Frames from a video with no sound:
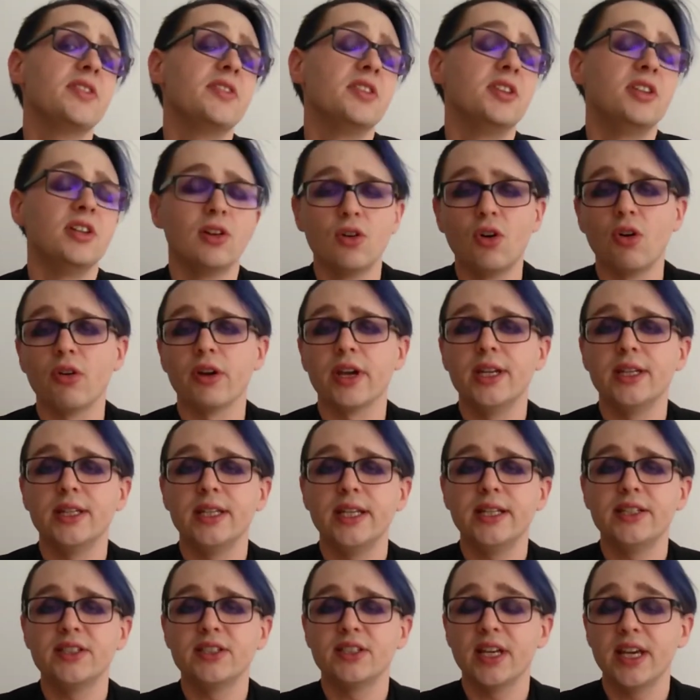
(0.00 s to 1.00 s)
that the DeLorean
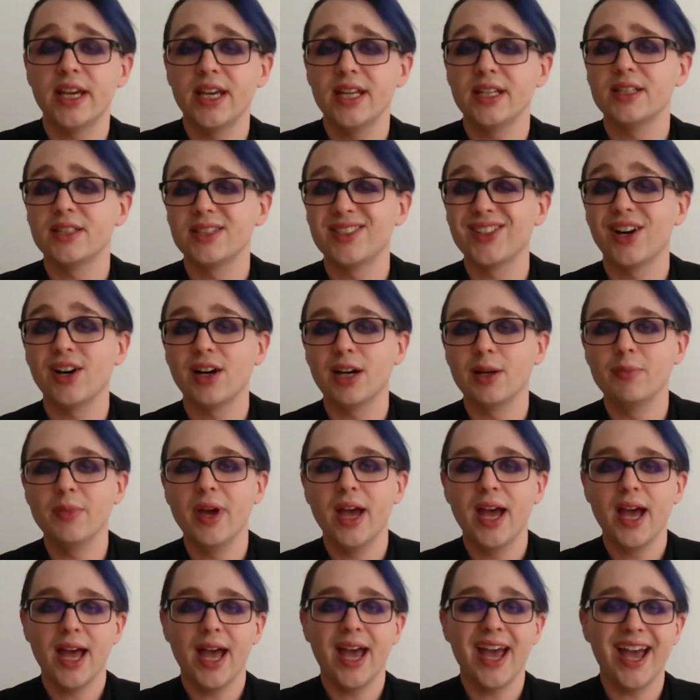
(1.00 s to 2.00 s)
needs to hit time
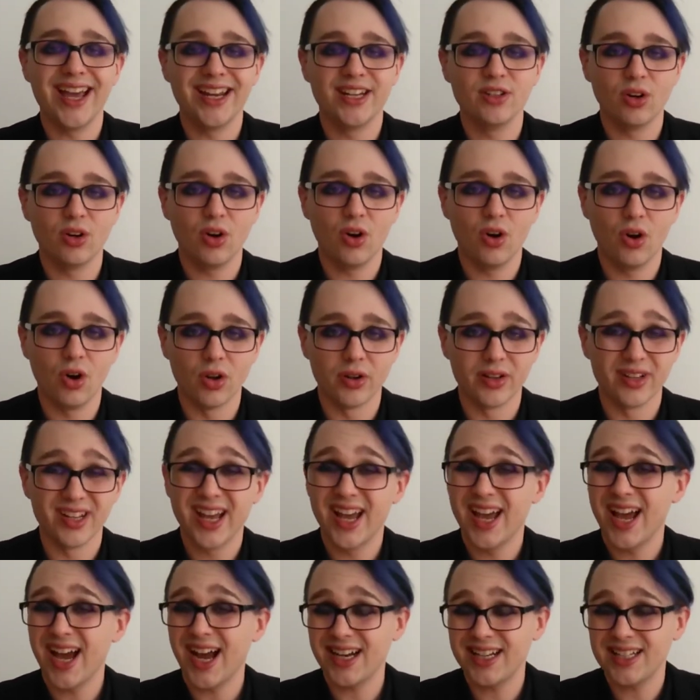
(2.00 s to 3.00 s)
head
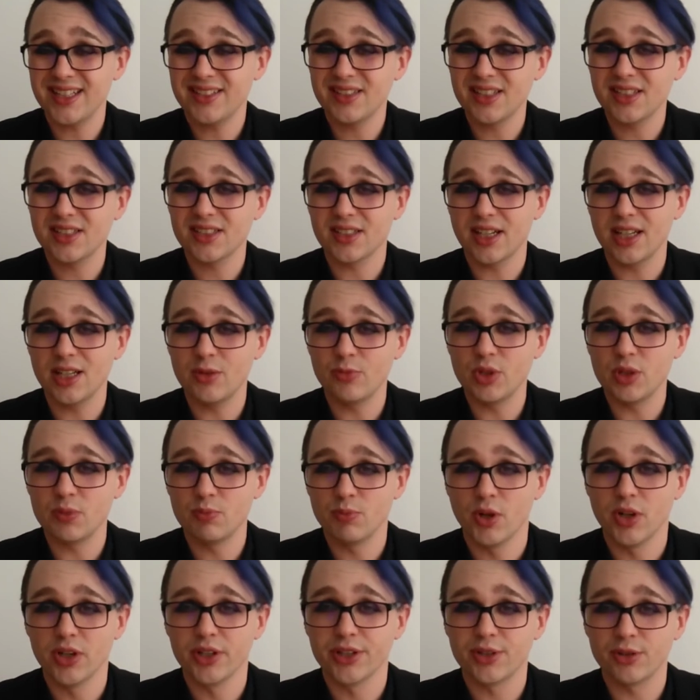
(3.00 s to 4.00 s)
on. And it's the same with
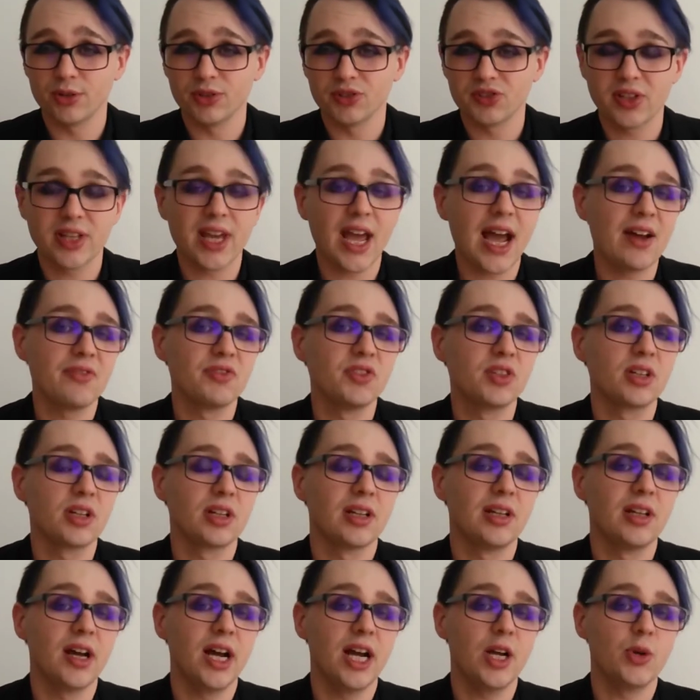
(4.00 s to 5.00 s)
molecules. They have to
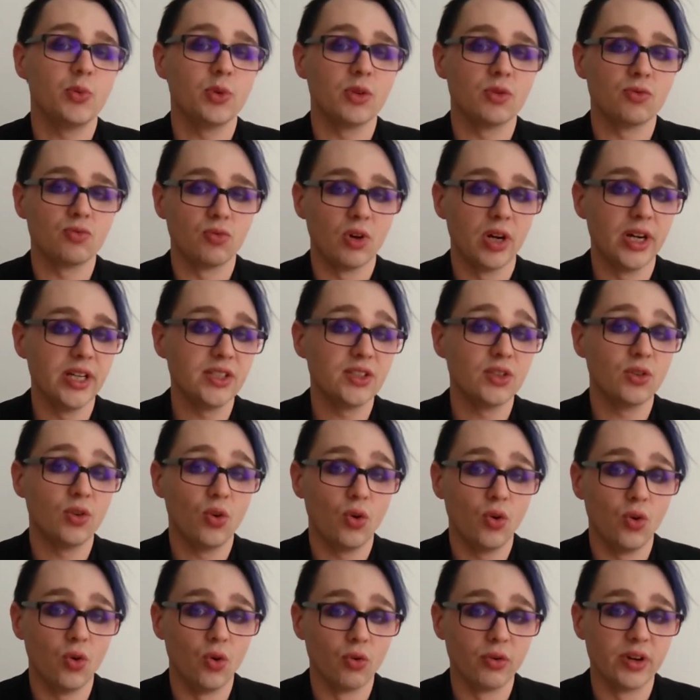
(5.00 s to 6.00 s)
collide with the right
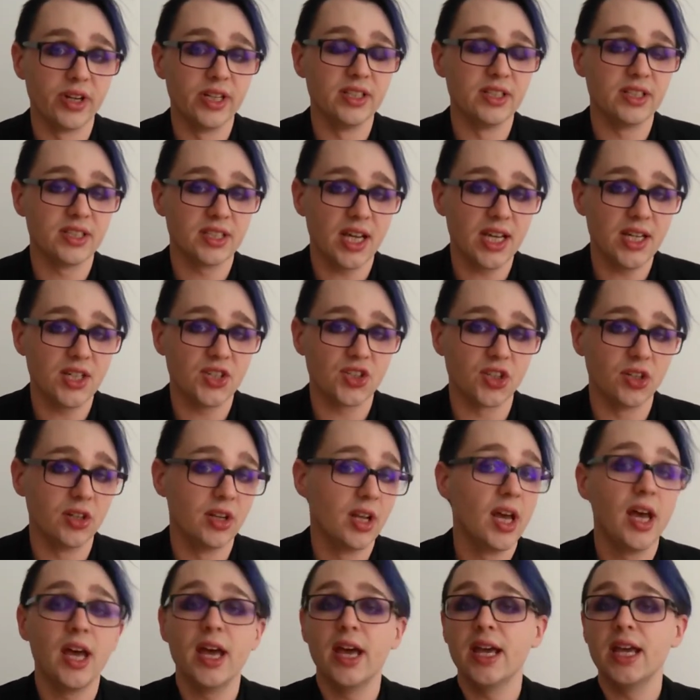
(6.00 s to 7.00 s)

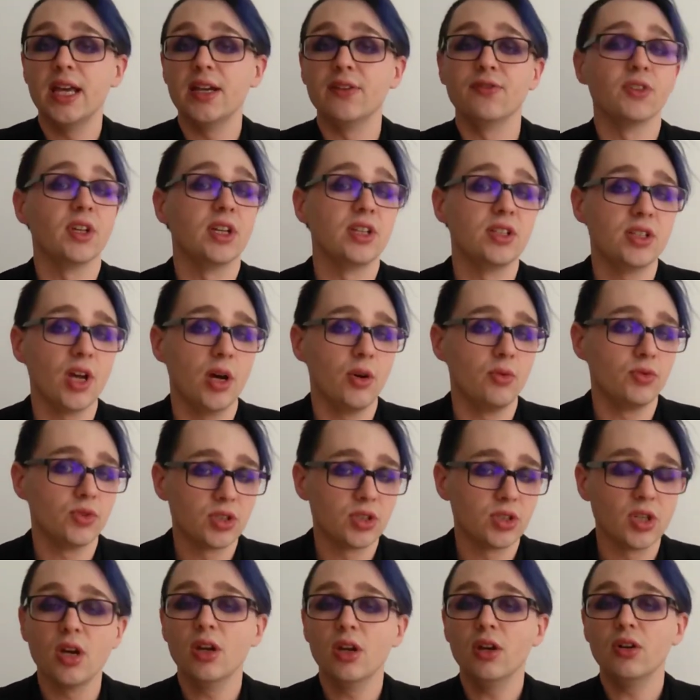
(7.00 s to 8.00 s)
orientation. If they
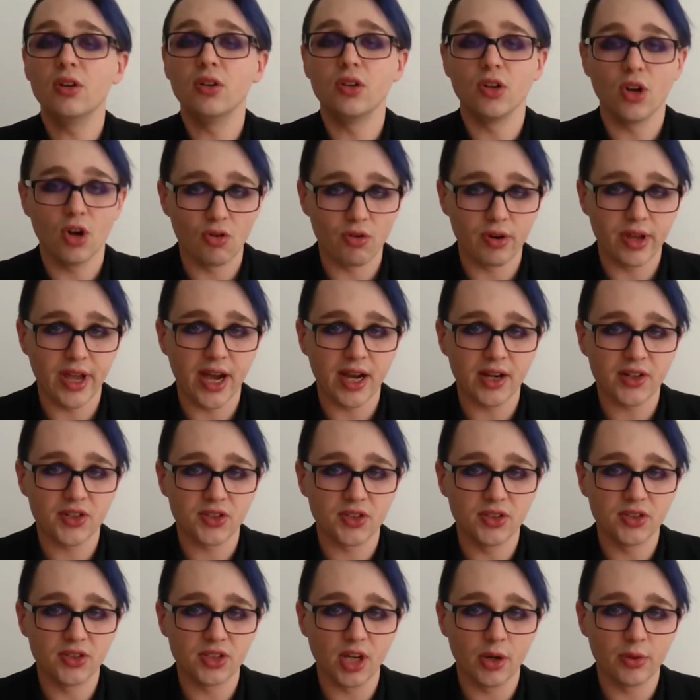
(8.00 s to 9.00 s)
don't, no
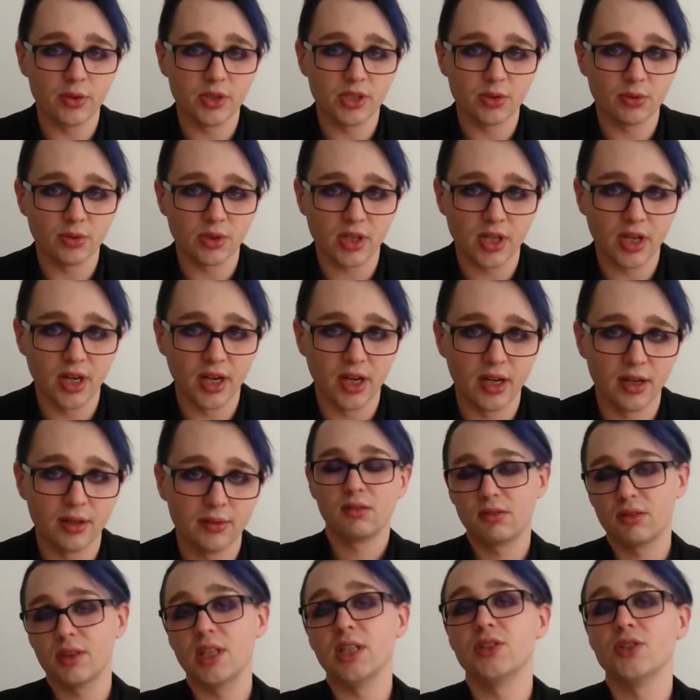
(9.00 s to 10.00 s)
reaction is going to occur.
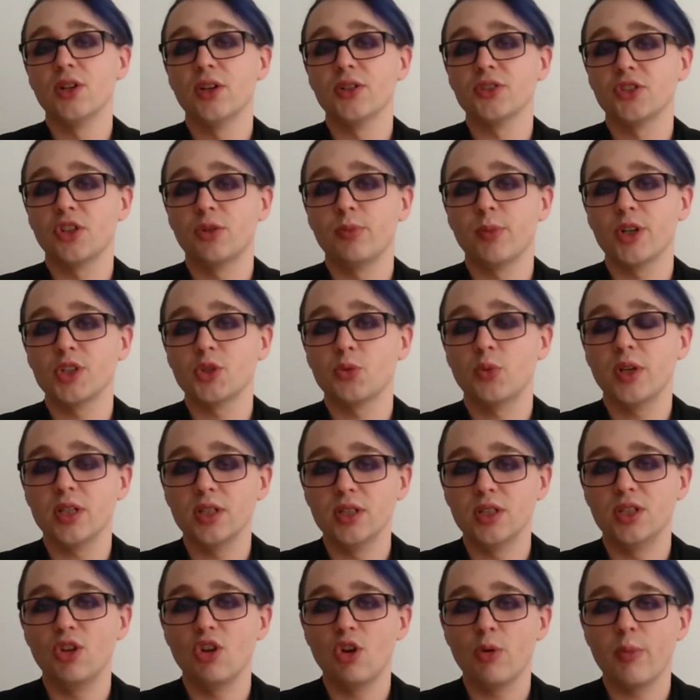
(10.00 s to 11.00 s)
There's not so much we
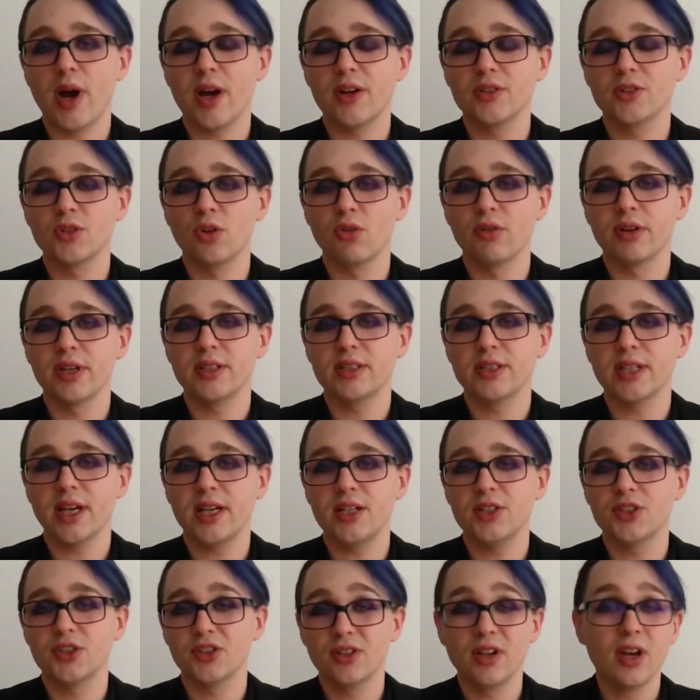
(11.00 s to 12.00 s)
can do about
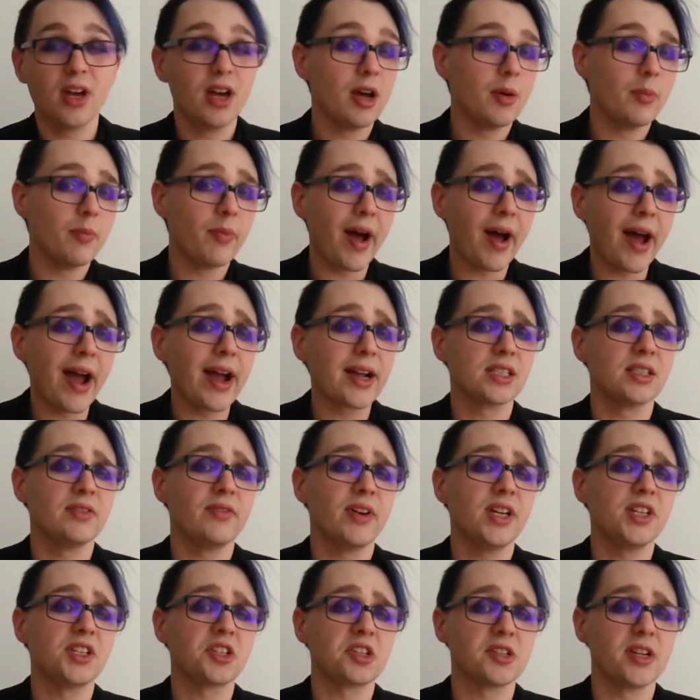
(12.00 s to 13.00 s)
orientation, but
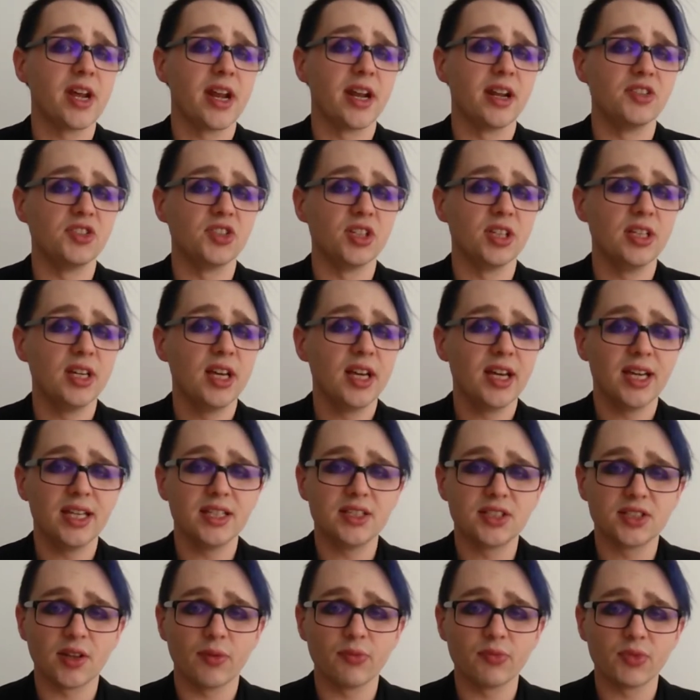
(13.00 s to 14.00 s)
activation energy
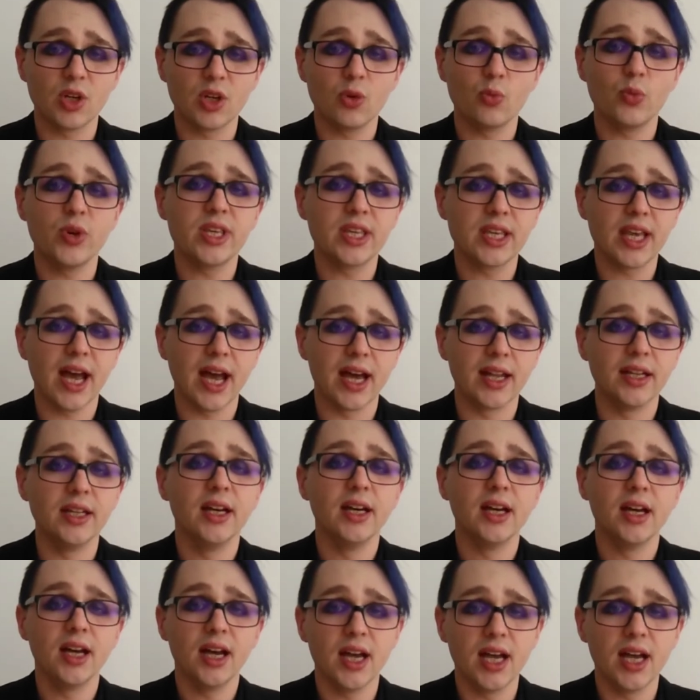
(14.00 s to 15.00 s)
is something we can